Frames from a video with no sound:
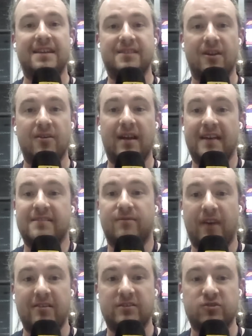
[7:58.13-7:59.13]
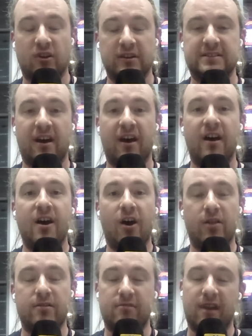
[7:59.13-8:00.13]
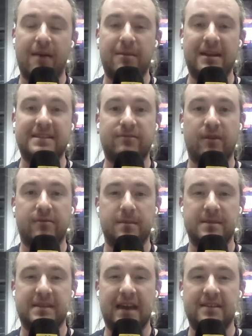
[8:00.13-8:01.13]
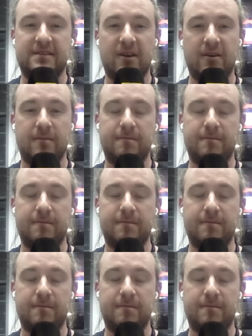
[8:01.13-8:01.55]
so that's a very strong start on the reliability front for the Mercedes too.